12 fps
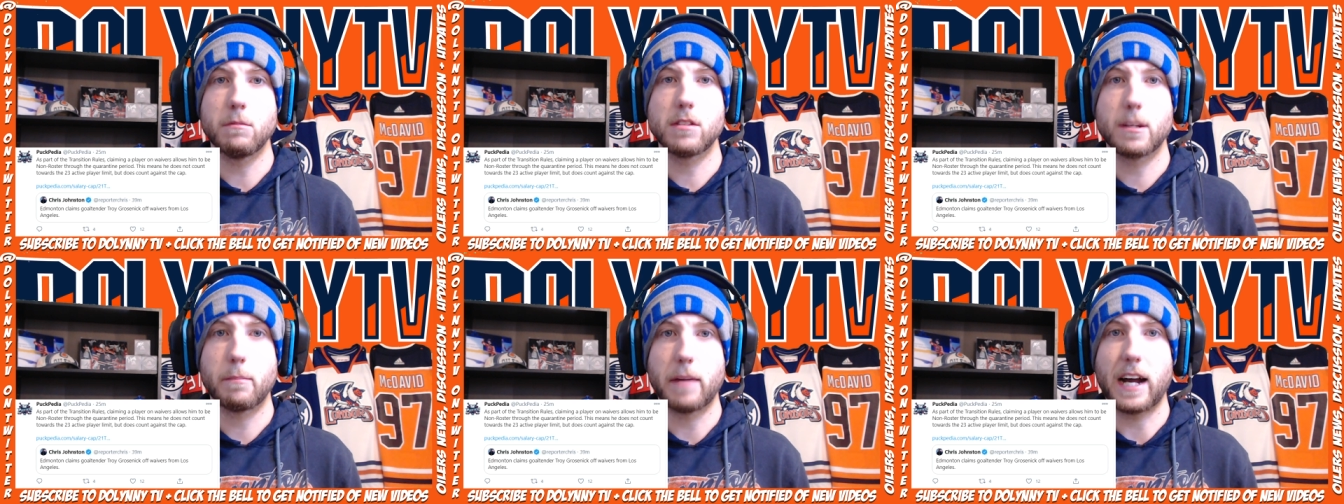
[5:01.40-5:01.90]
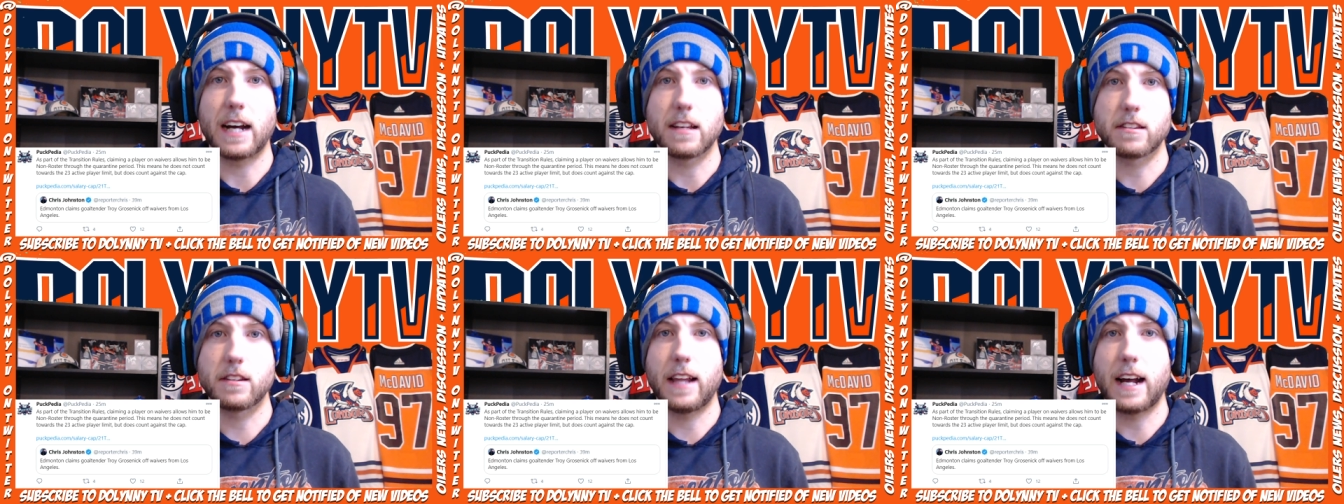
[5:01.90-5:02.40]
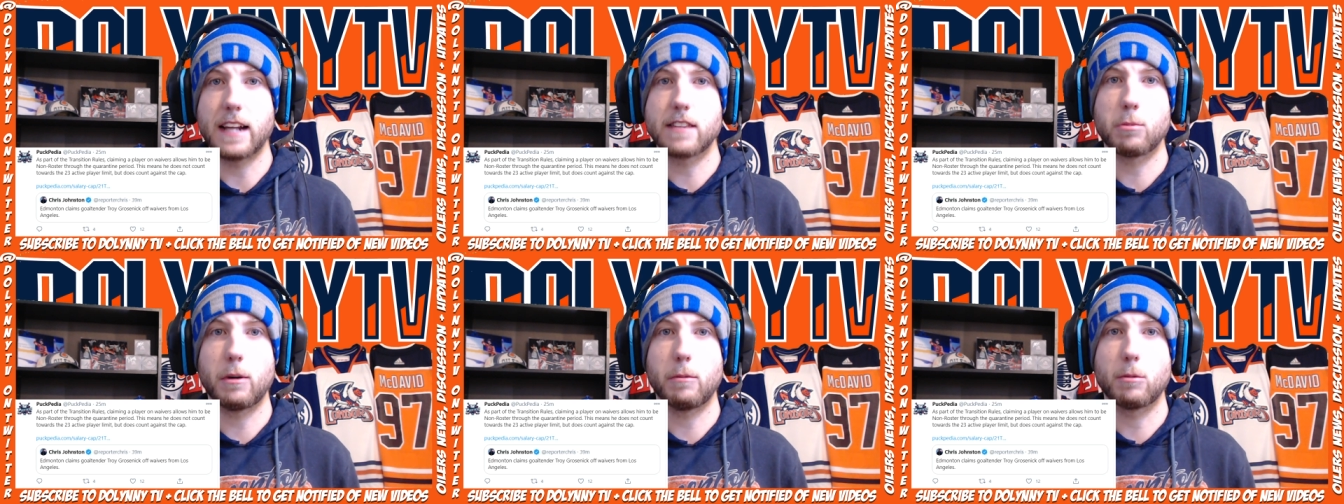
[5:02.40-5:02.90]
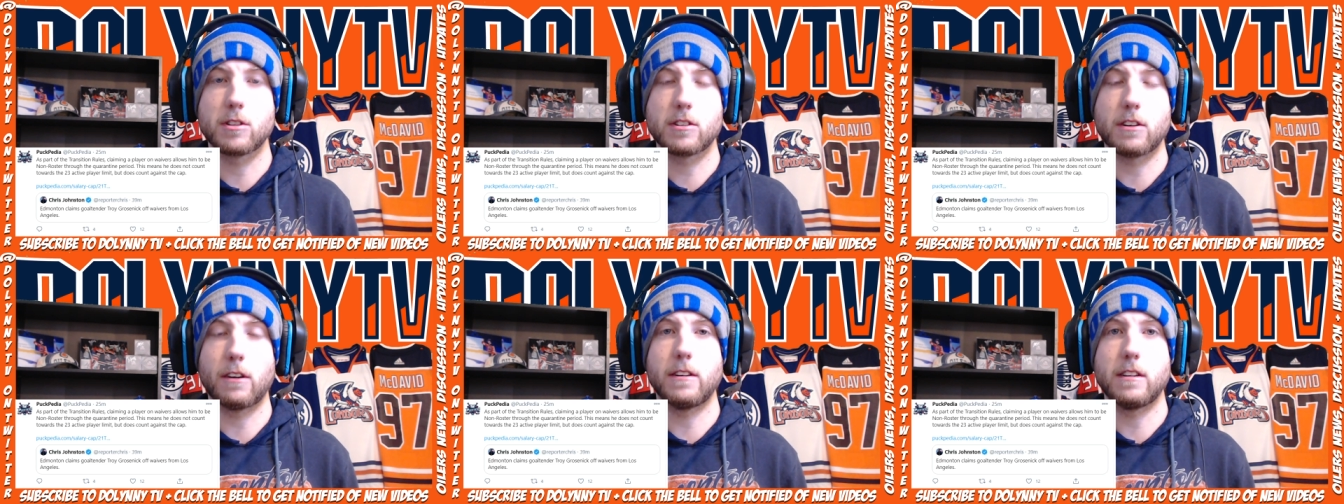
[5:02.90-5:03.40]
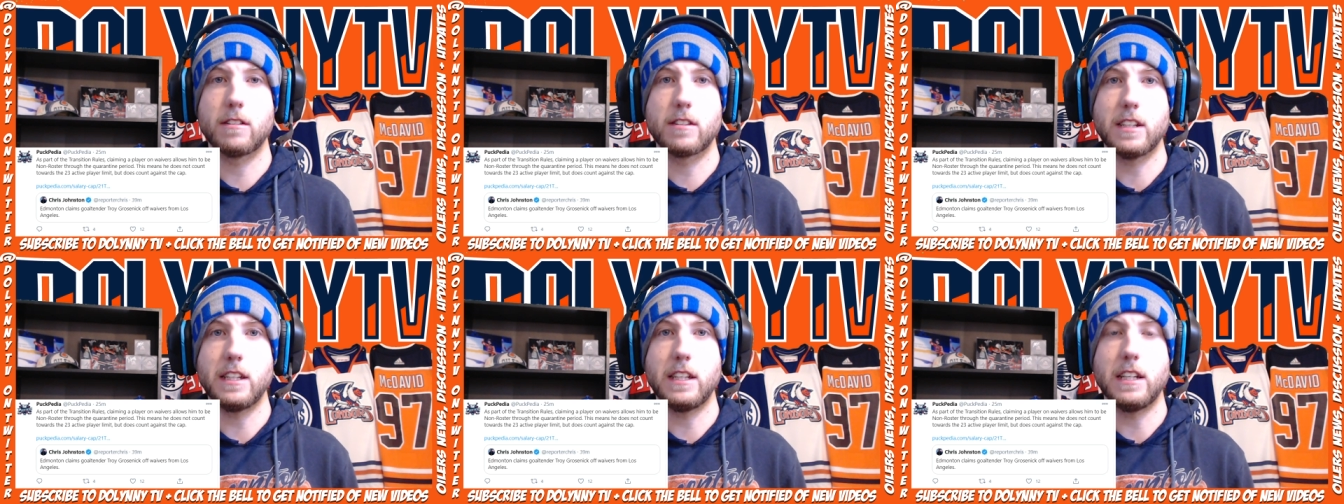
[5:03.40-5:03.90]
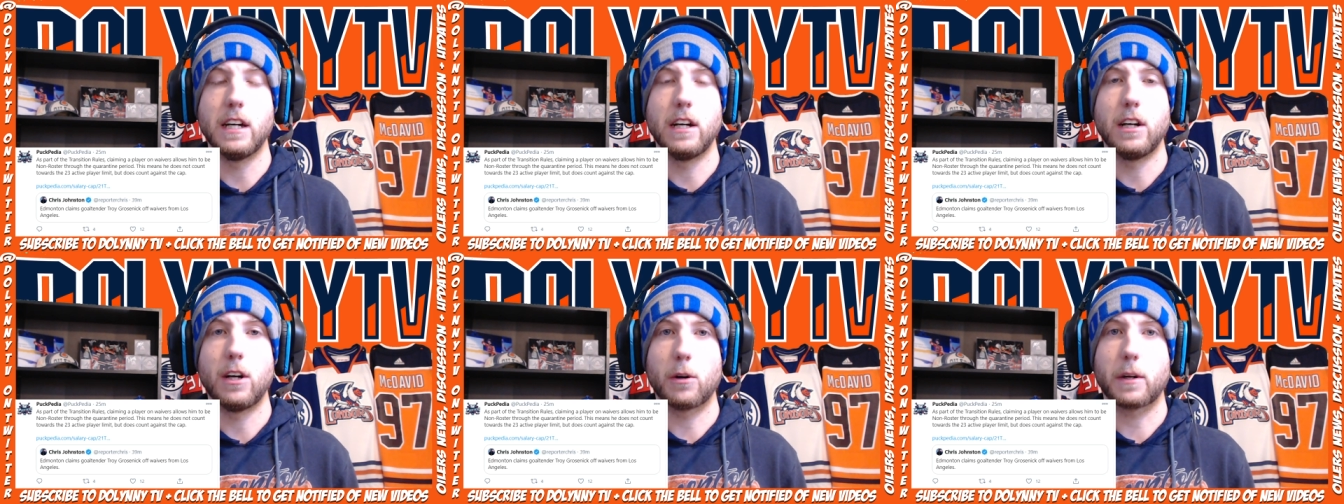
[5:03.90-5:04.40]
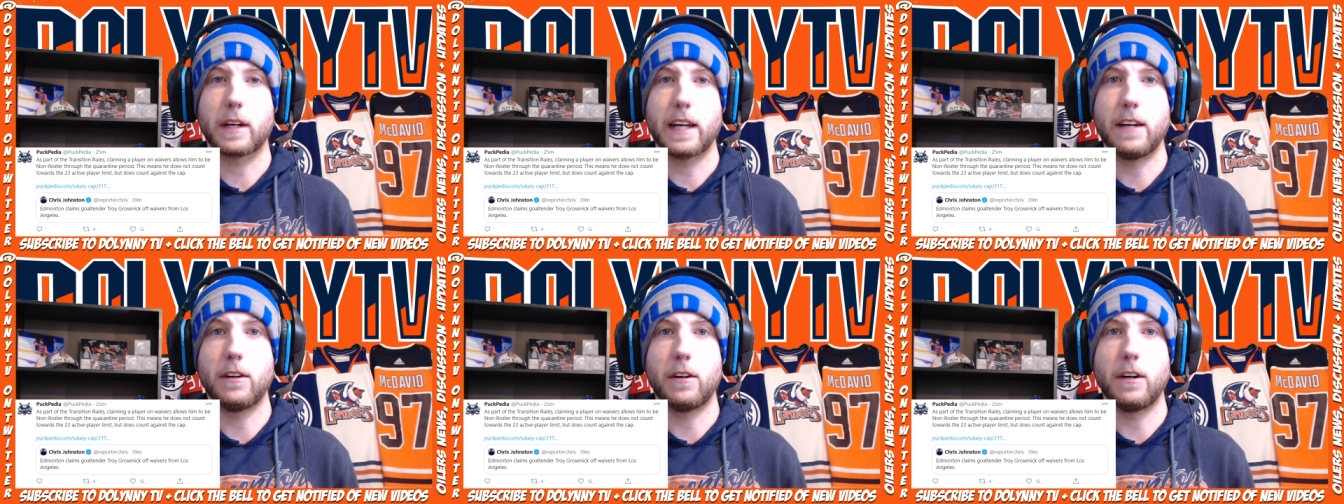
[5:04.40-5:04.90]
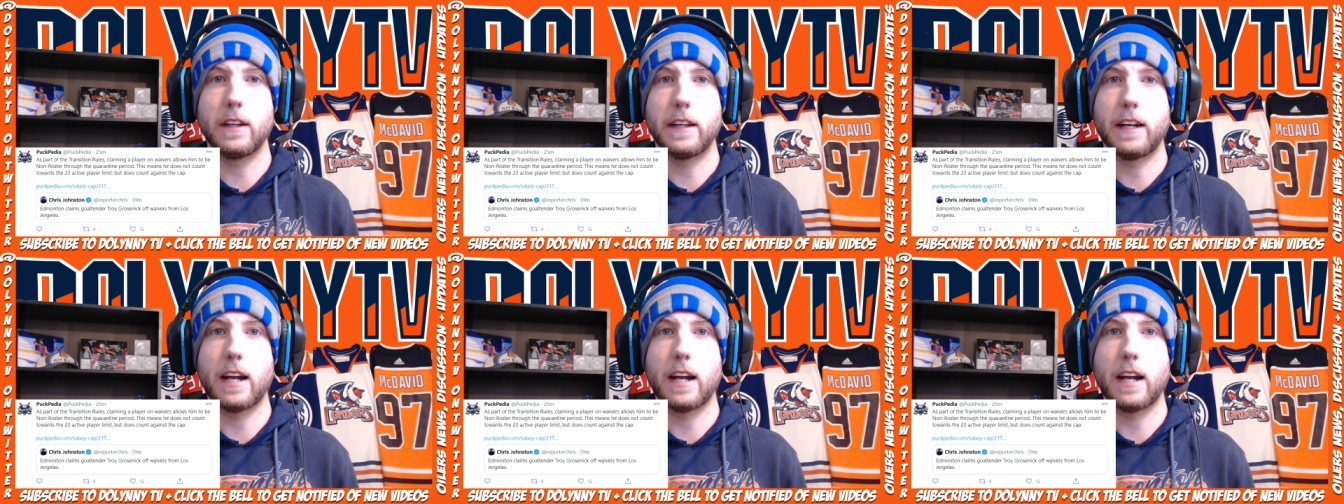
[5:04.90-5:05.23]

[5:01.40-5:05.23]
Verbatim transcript: to pass, and that's what we're starting to see out oh, of Ken Holland.